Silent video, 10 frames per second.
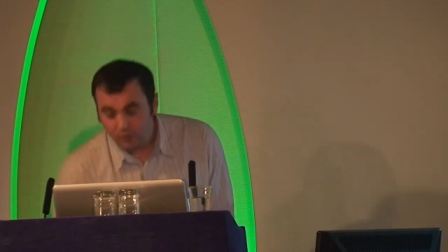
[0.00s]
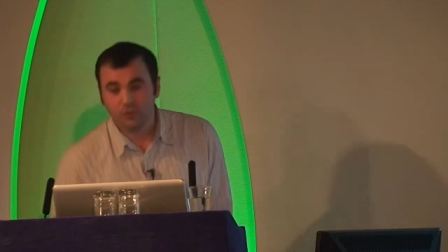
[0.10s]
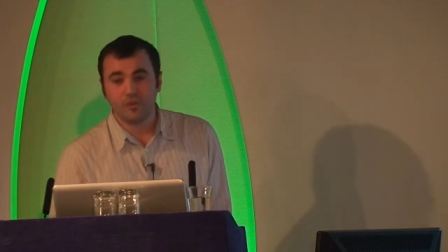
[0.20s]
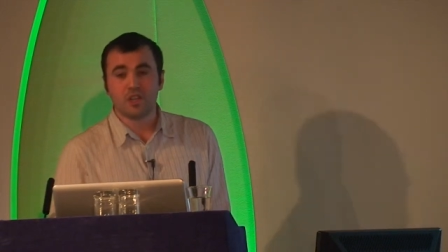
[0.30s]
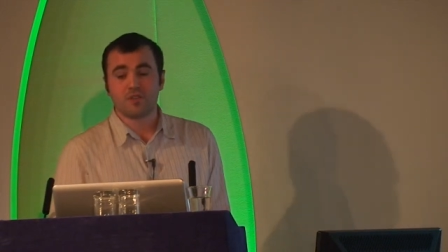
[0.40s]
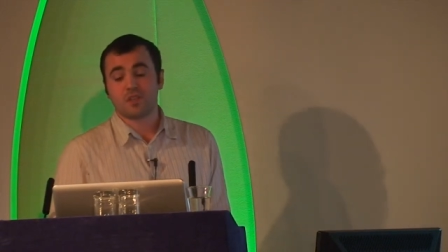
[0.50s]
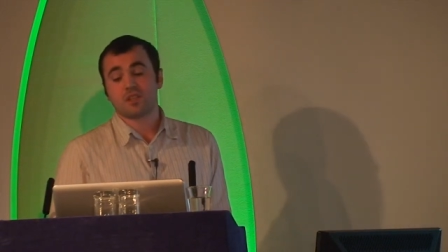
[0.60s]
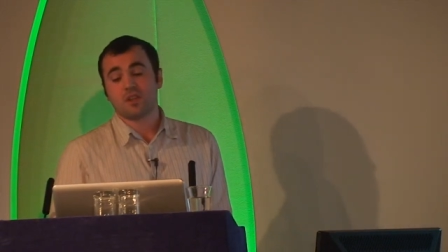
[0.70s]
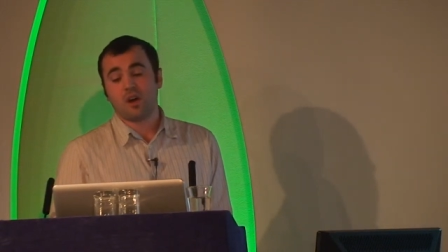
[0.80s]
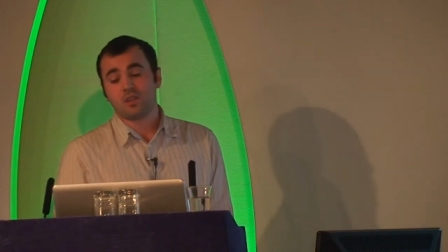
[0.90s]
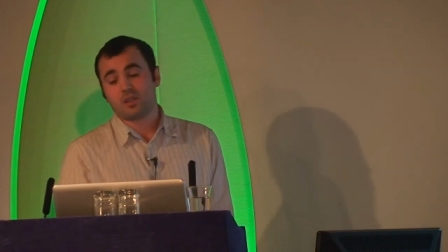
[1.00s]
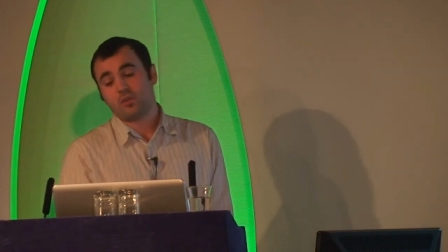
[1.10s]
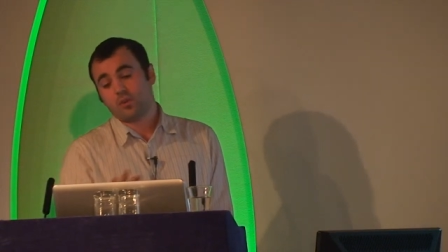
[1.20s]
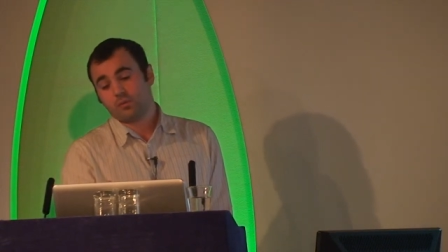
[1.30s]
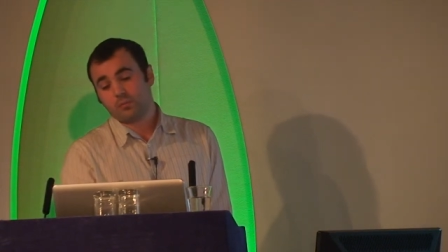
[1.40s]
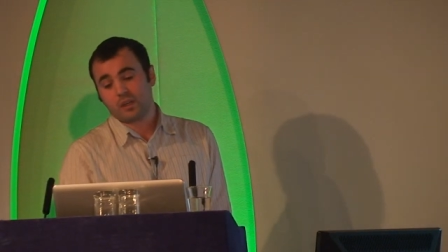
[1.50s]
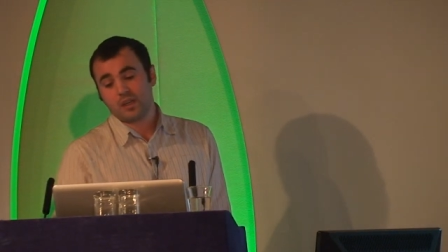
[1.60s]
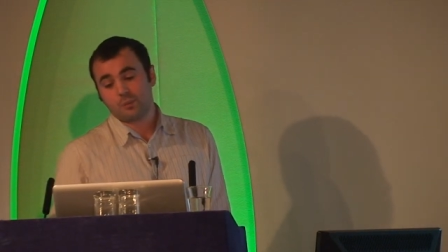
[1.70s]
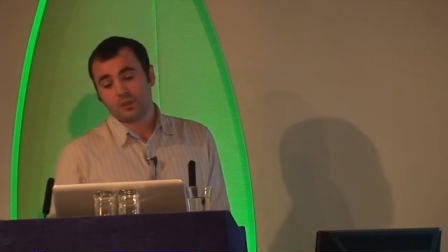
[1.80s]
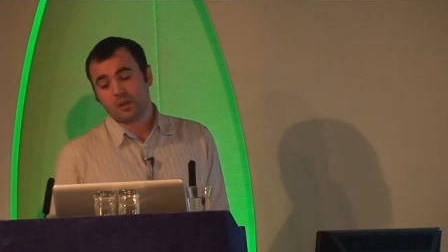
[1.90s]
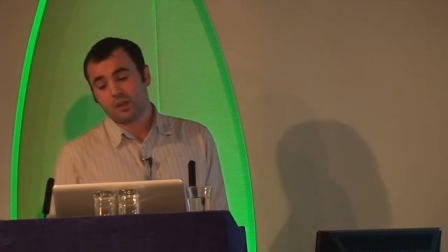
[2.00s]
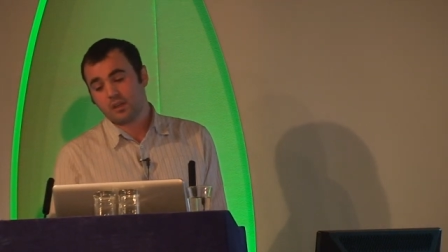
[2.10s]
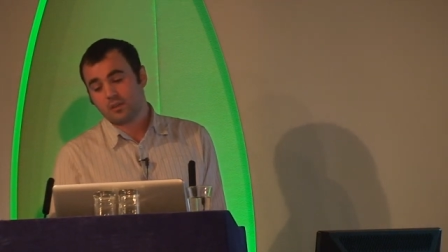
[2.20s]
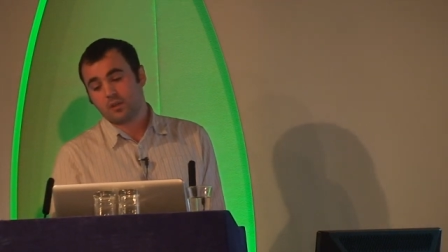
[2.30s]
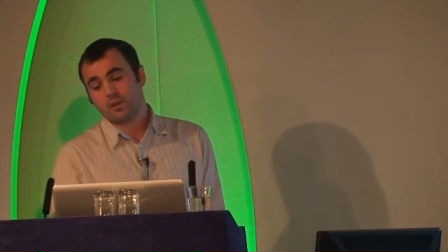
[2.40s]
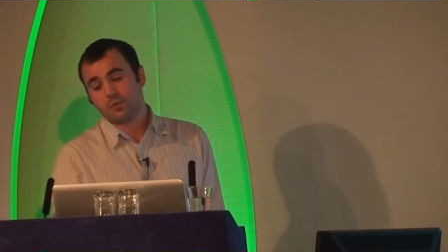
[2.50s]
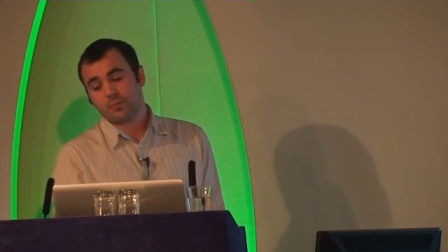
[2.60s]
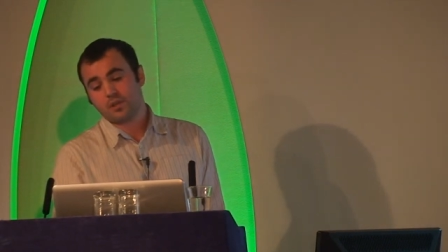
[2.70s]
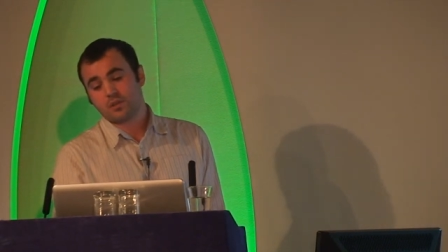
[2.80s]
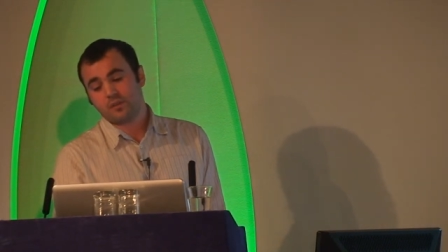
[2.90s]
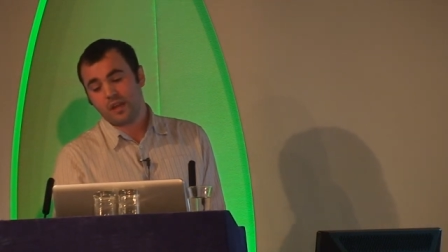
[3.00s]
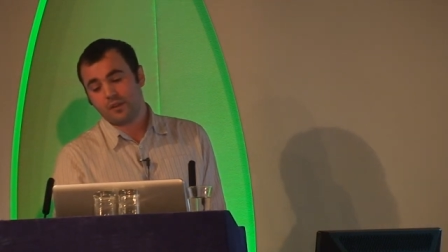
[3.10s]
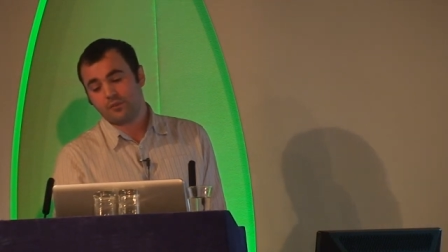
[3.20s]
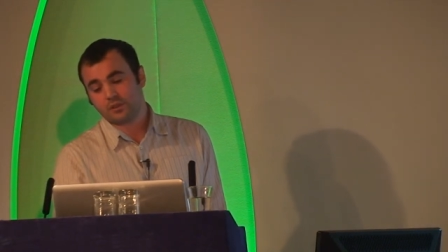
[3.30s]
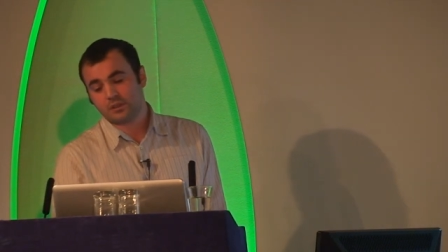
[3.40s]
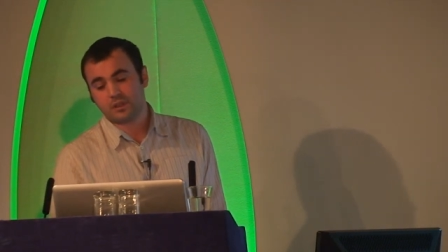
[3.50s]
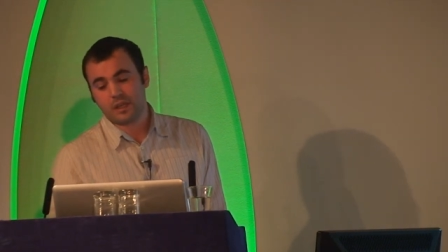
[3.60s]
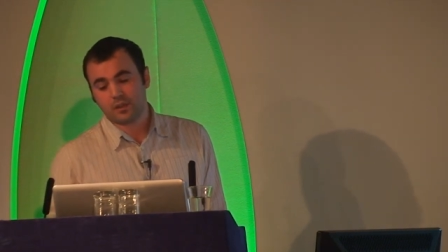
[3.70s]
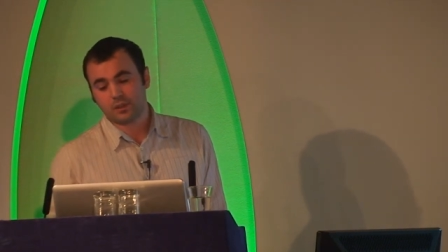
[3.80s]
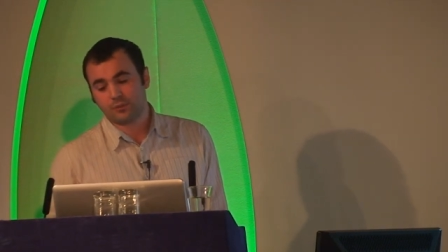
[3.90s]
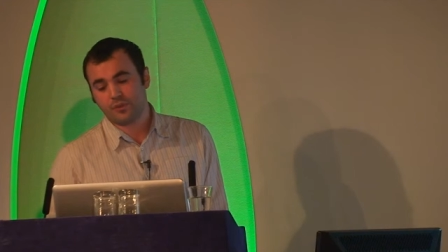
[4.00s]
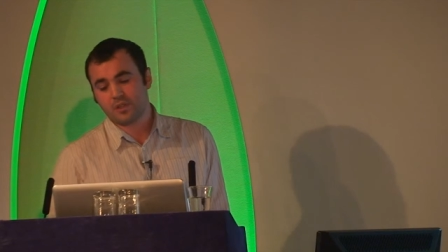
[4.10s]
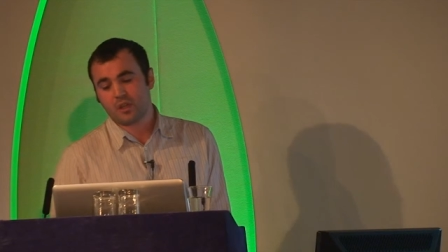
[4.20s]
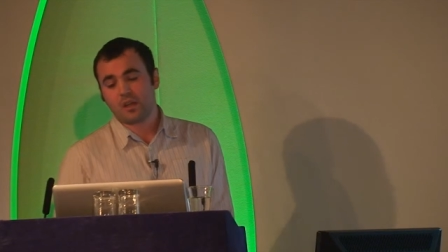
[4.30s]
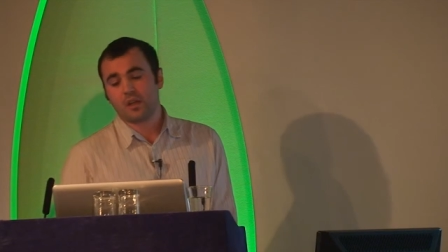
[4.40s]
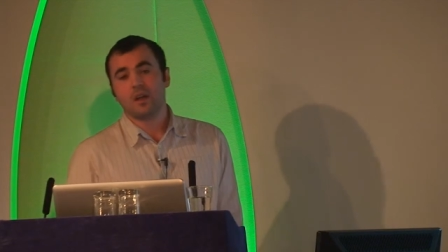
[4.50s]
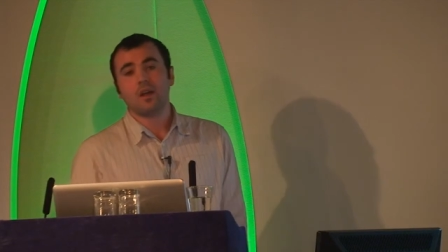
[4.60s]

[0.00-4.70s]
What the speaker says: Reach for the Stars. I thought my kid would like it. It's got a little picture of elephants standing on top of each other.